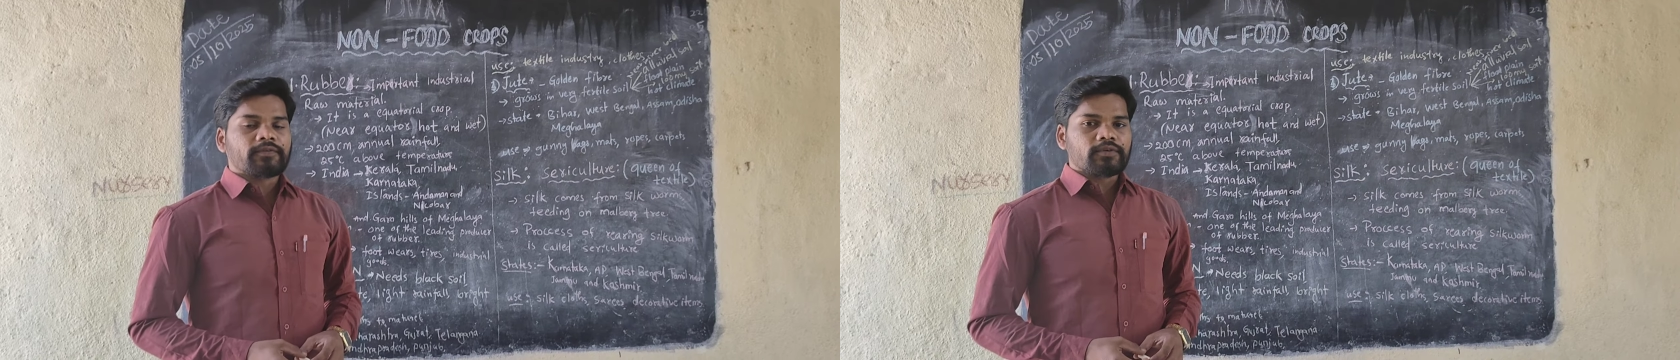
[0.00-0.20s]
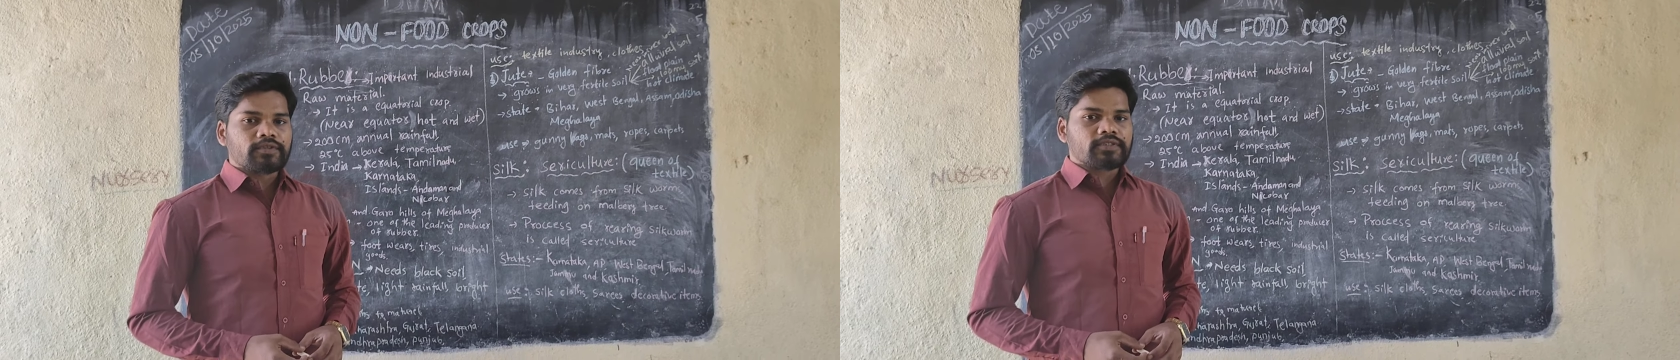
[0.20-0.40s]

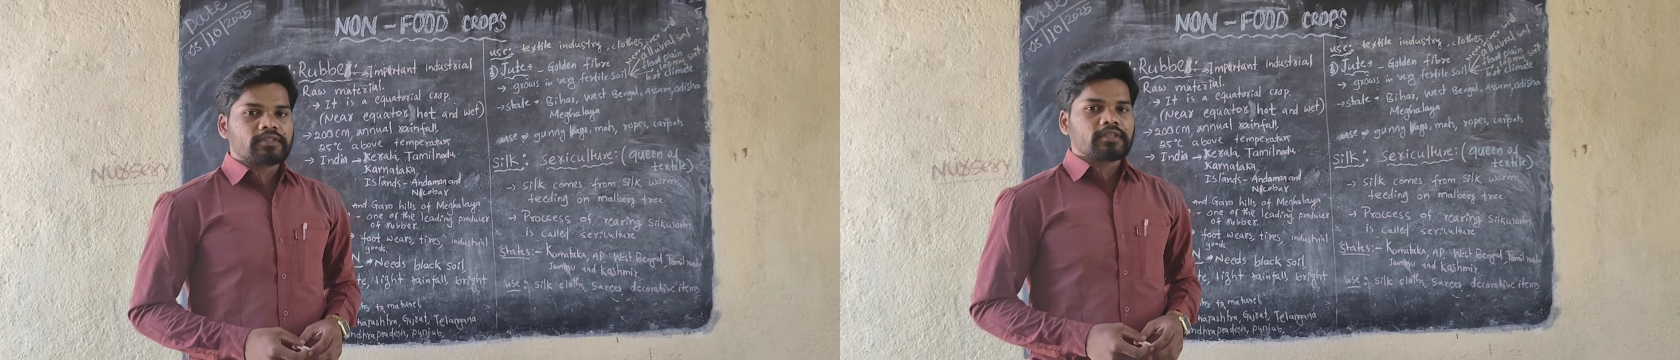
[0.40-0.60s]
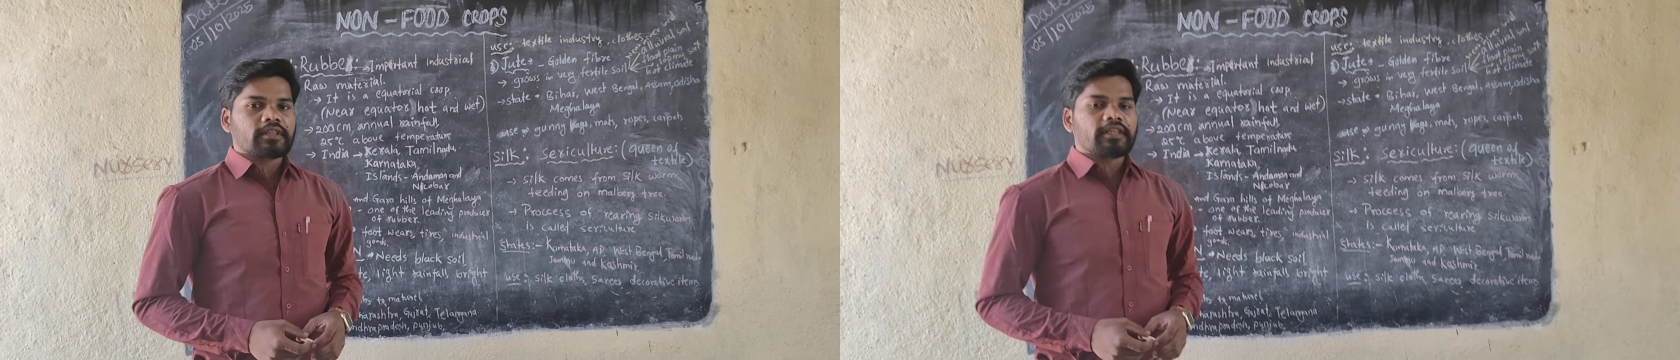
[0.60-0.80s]

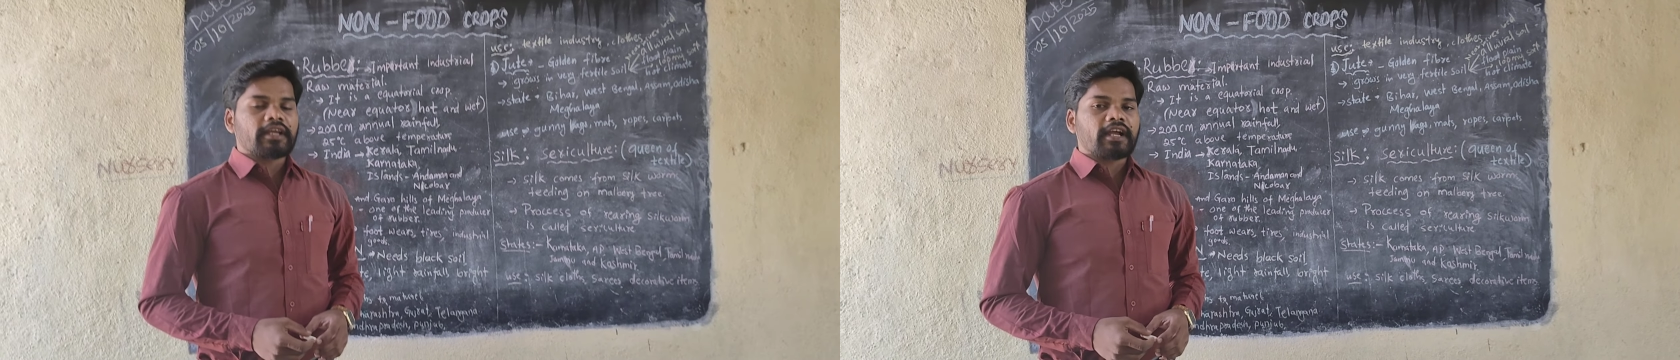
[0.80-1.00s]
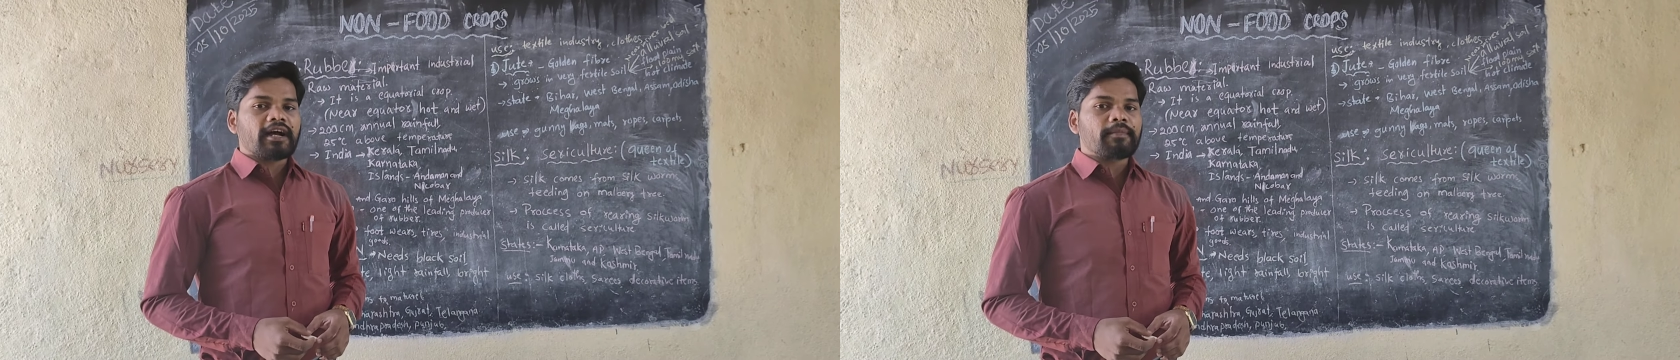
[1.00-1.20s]
fruits,
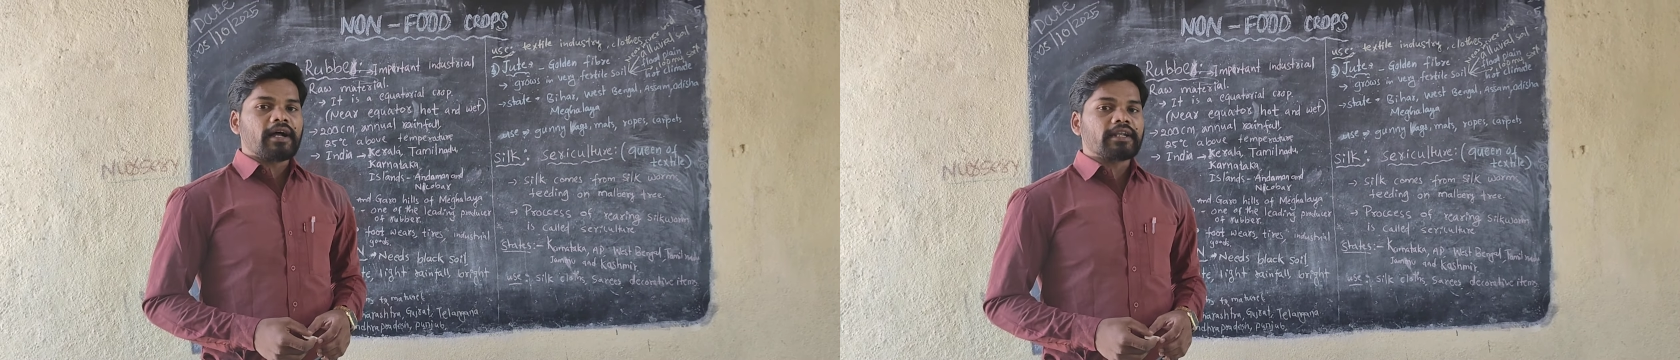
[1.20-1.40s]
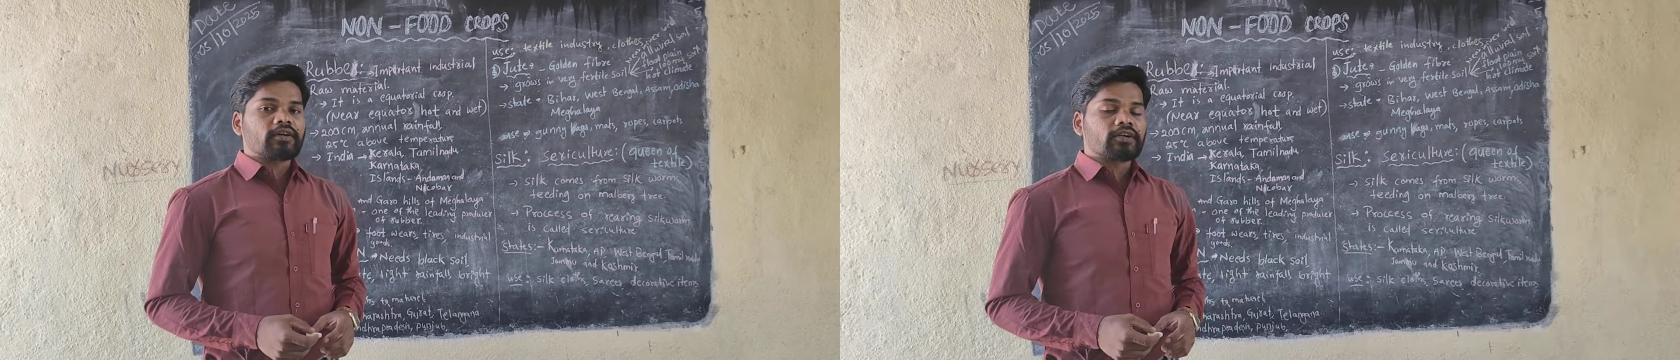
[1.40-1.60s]
they come
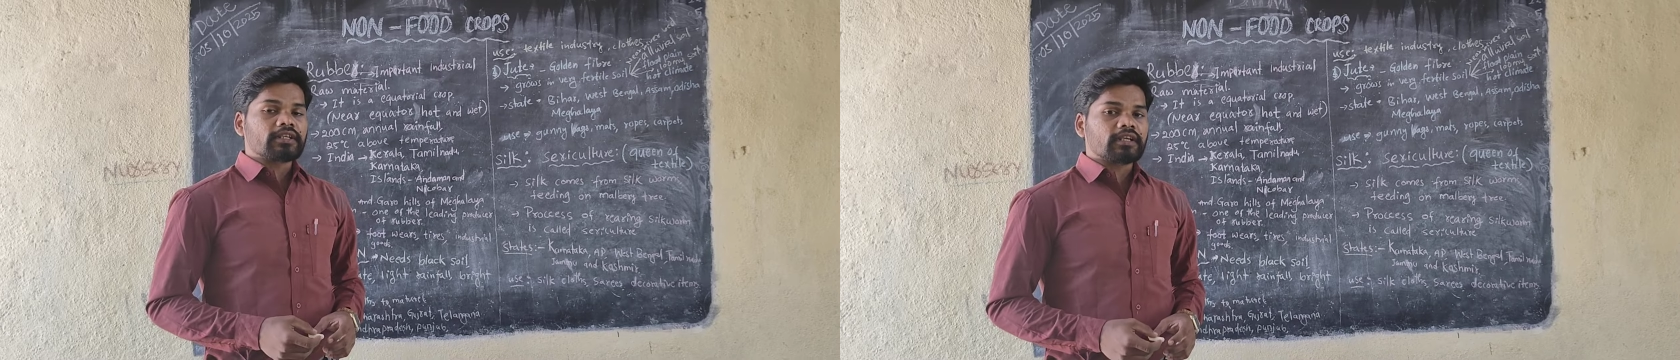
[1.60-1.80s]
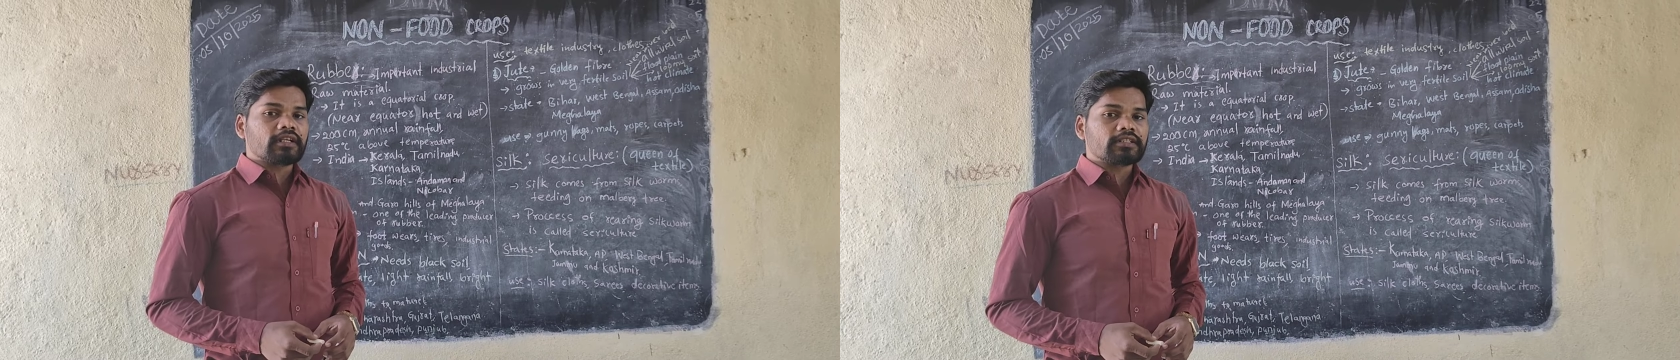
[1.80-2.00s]
under
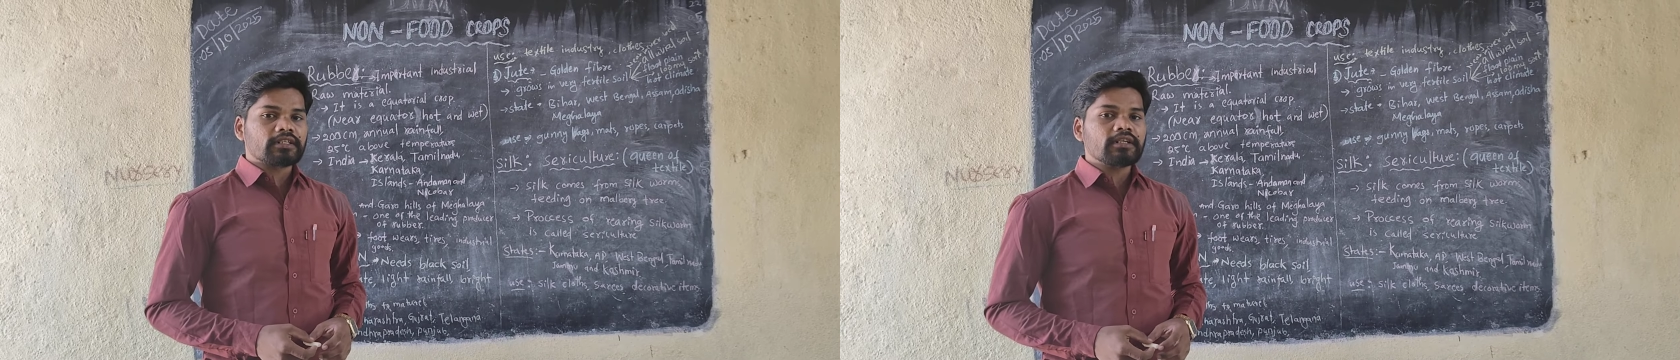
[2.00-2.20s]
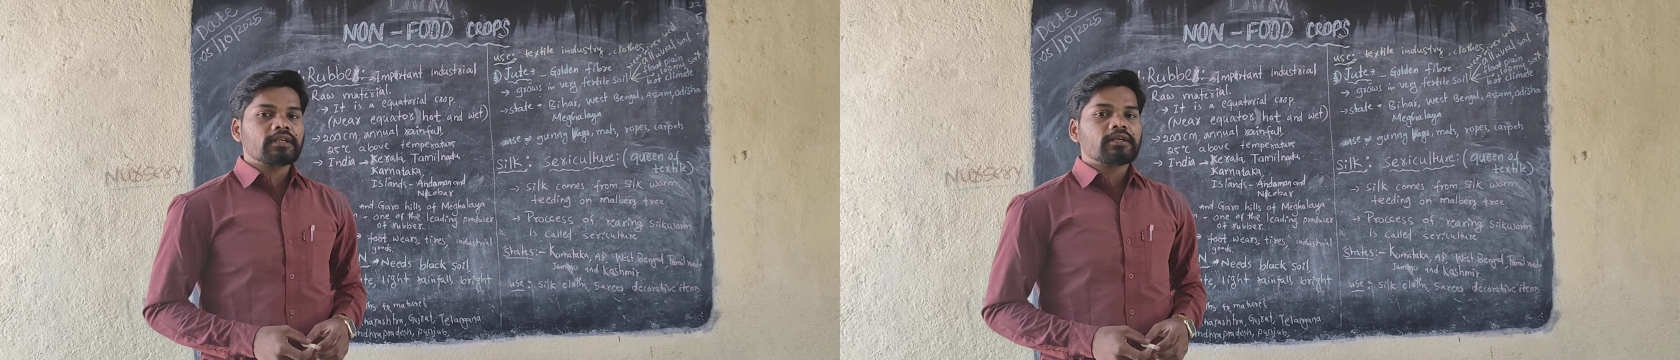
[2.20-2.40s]

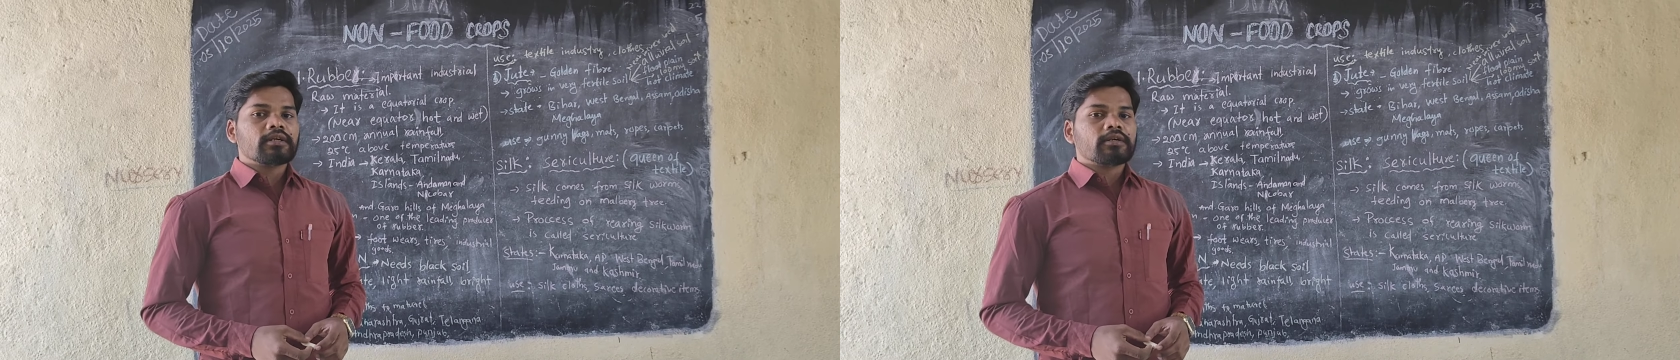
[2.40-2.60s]
horticulture